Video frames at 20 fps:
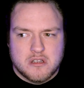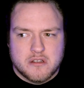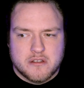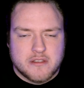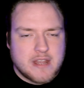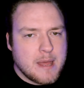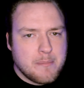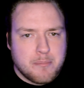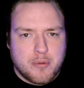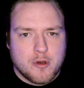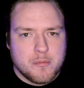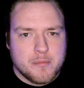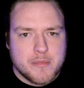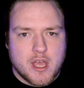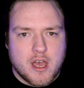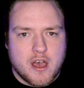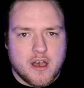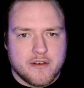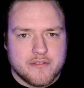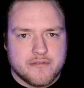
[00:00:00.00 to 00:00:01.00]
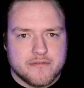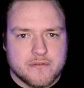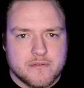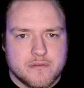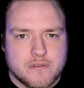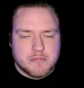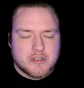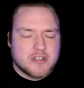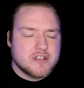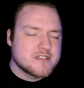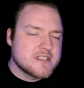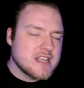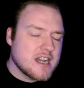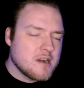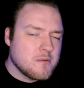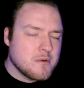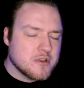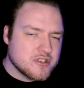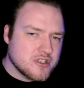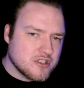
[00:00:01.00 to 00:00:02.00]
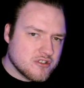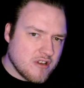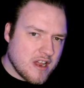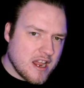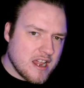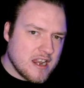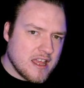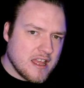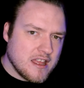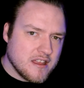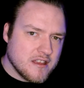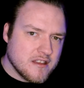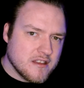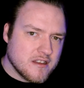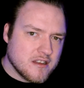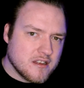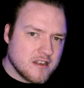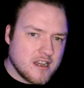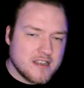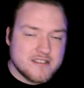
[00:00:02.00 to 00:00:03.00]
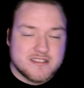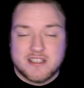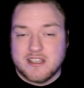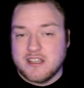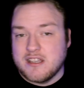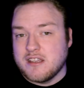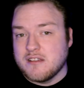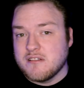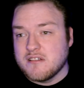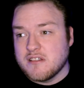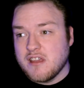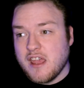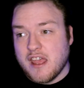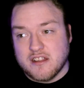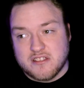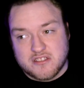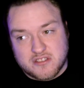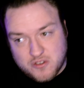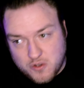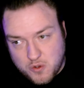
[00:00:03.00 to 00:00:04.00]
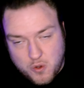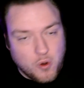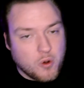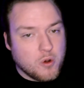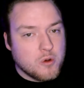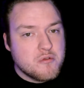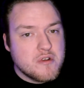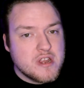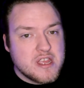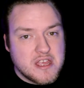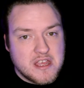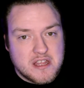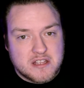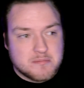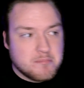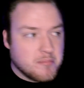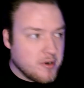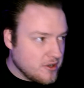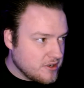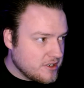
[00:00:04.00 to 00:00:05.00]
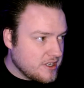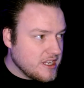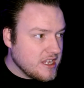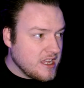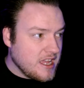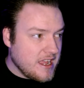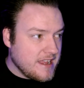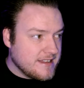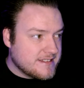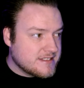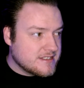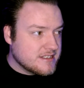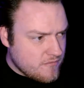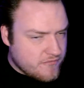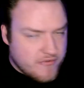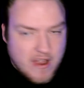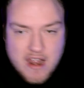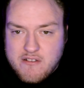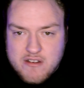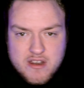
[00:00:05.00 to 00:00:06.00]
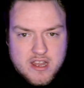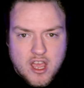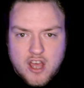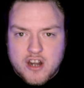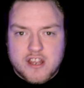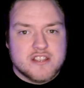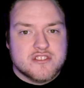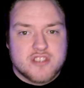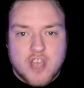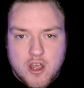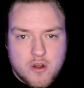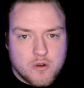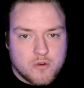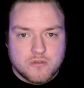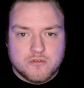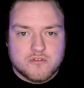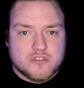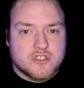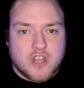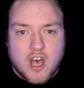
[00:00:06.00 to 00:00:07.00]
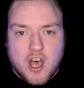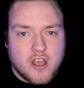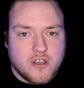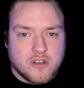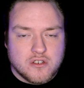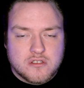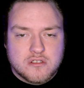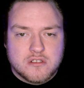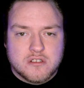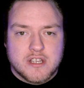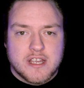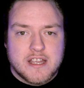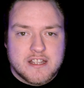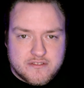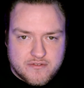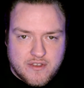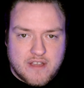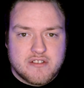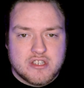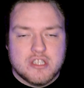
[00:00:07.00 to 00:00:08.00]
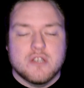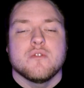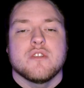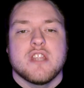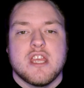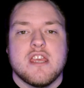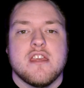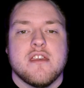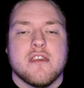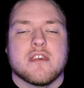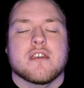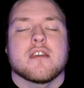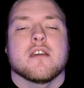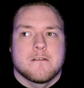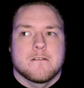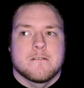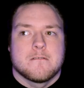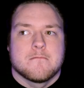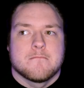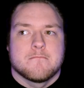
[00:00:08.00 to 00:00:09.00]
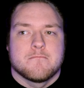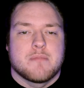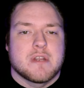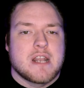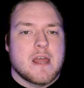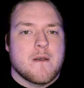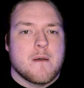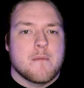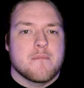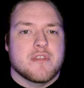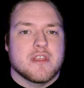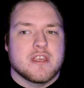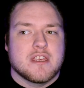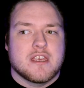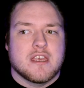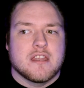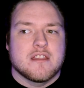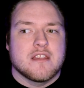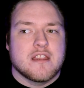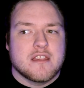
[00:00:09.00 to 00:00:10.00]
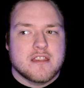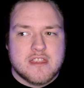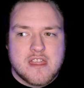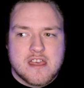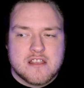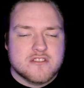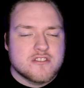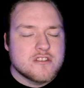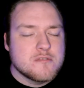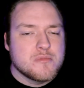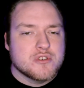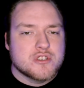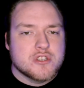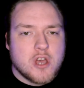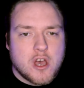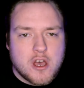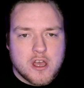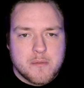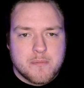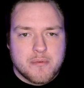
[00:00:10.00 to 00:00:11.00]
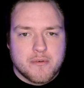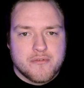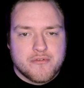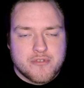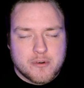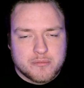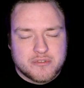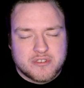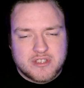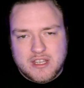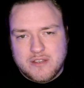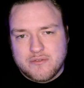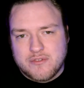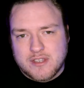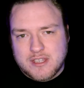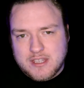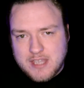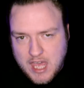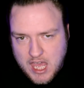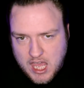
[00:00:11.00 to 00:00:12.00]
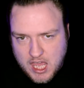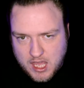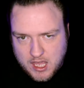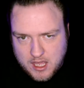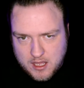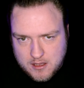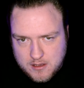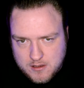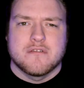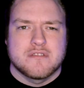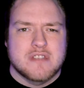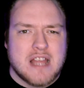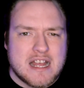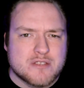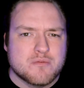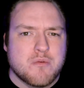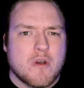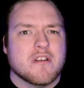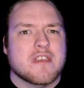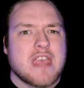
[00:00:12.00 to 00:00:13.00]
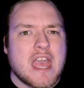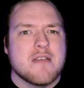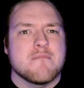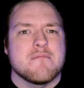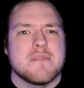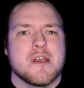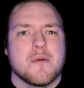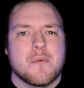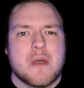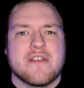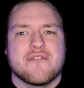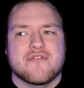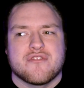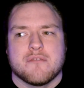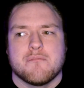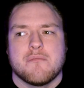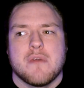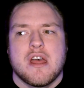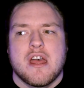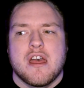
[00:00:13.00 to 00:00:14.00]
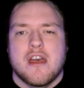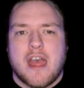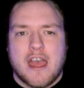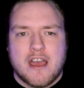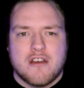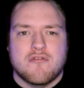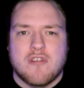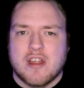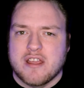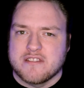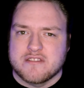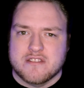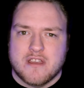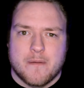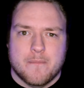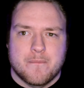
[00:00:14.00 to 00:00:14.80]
That put me off. Because then I watch the trailer, I see it's gory, it's bloody, it's very on its own style, it's very unique. But now I'm thinking, there's too much hype from Stephen King. That's what kept me away from Hellraiser.